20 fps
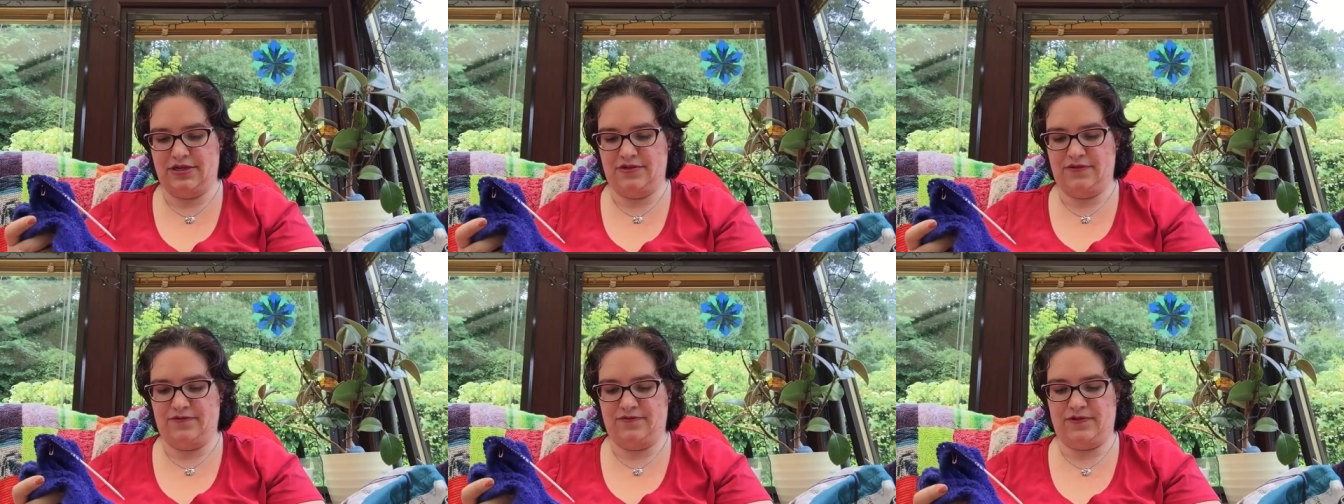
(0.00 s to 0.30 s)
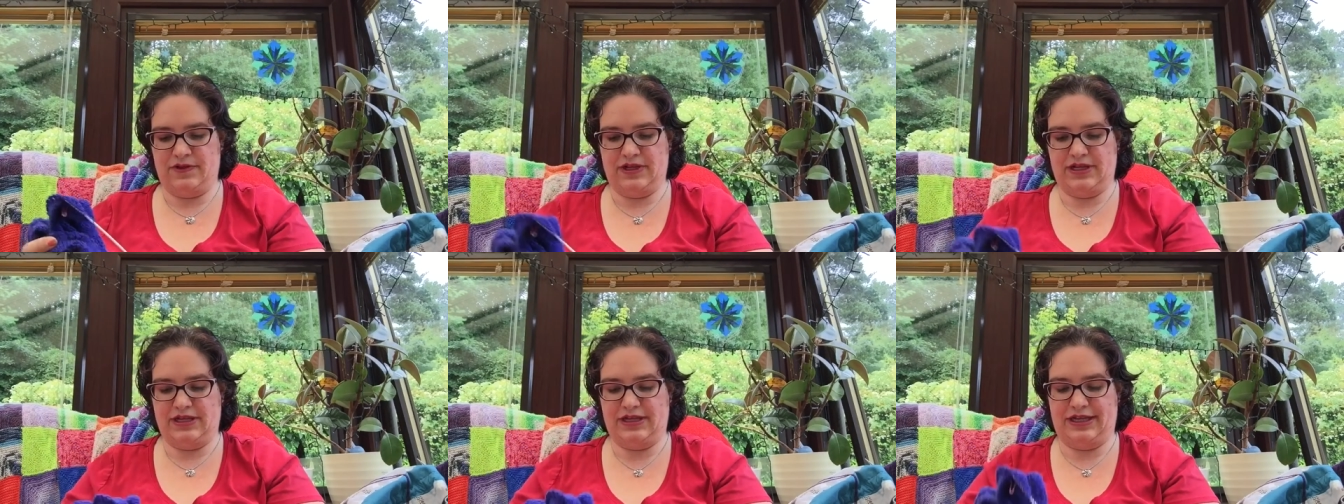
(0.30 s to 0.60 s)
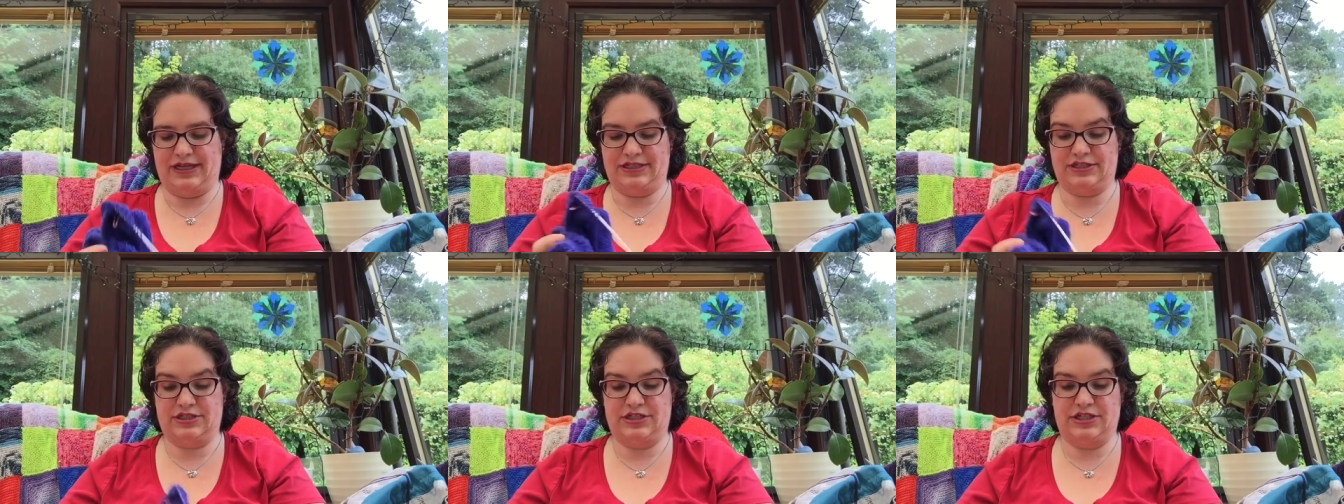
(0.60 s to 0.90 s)
for the
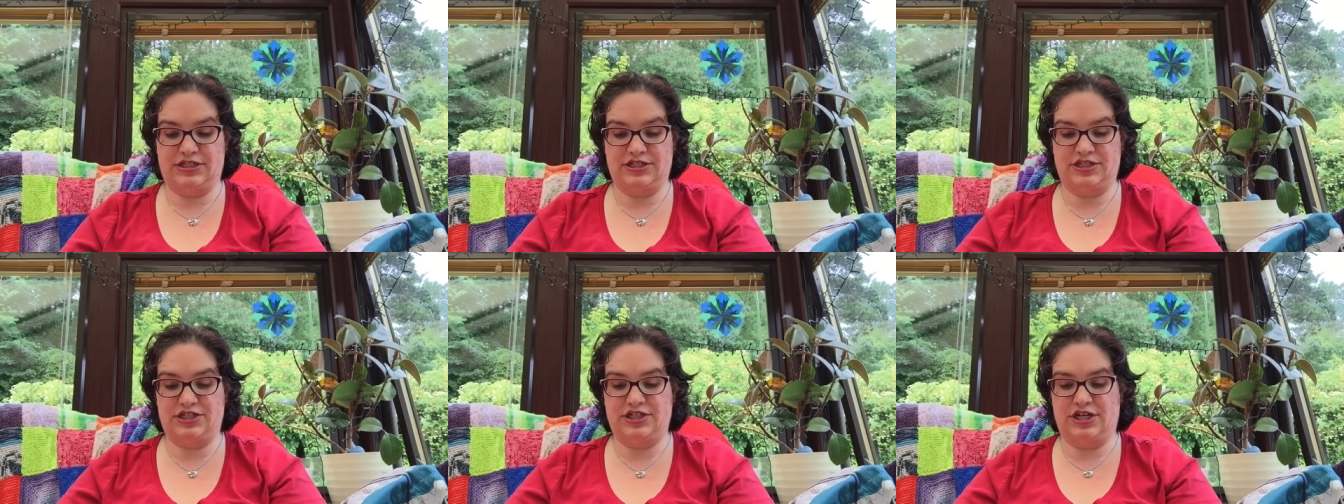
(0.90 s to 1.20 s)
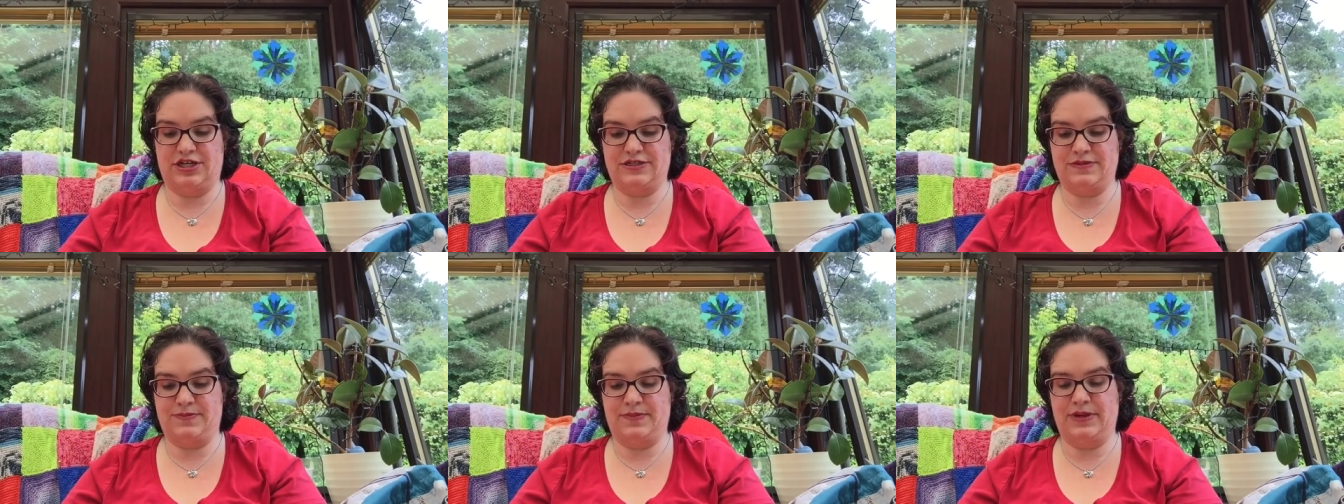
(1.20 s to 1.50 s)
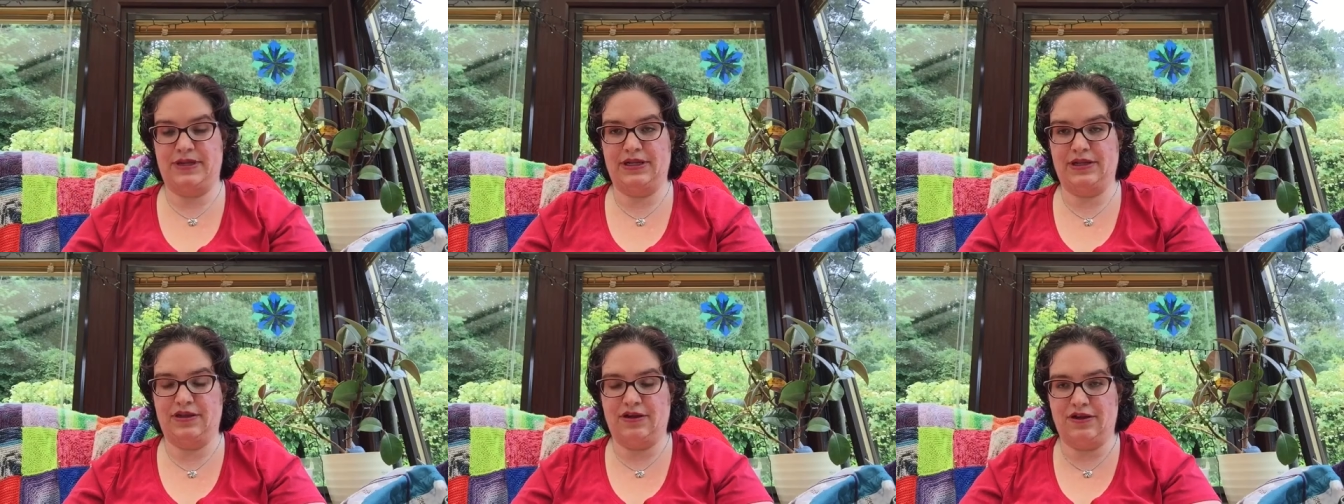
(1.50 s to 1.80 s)
collection has just
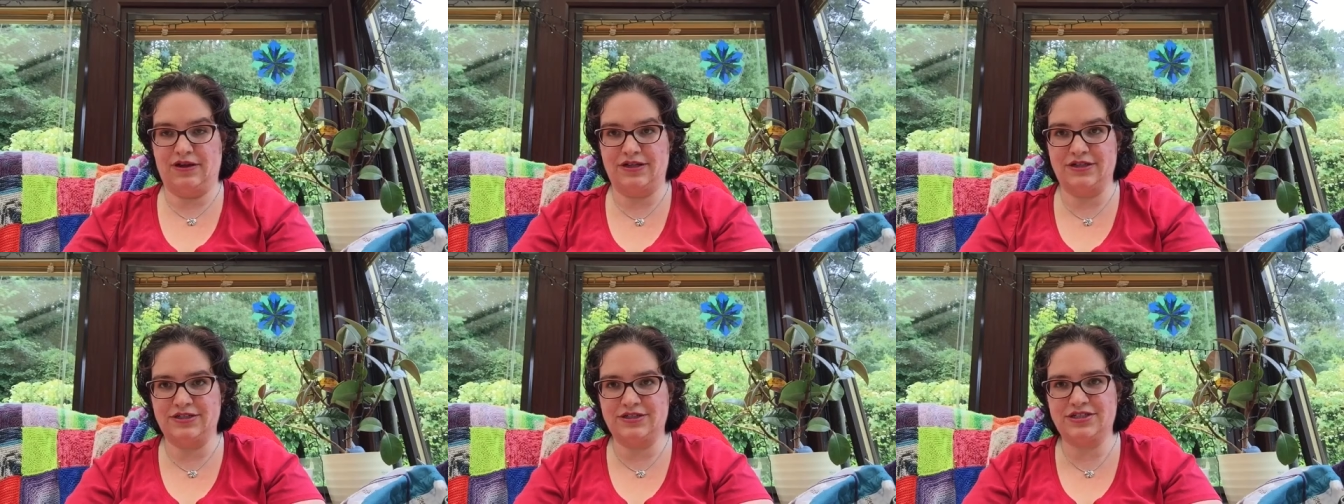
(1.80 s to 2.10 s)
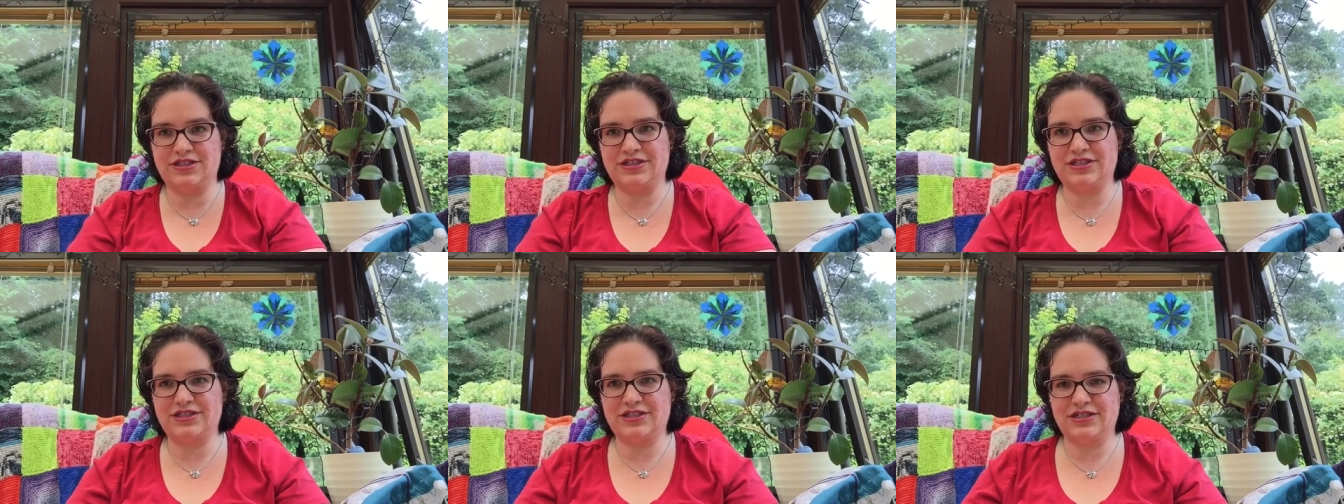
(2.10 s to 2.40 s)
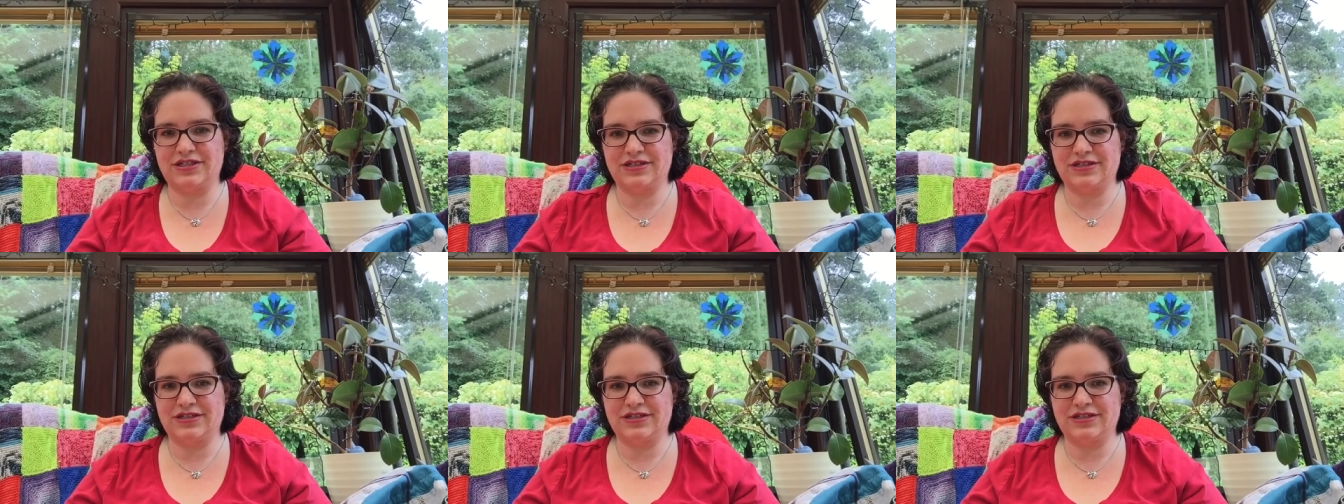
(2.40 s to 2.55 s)
been launched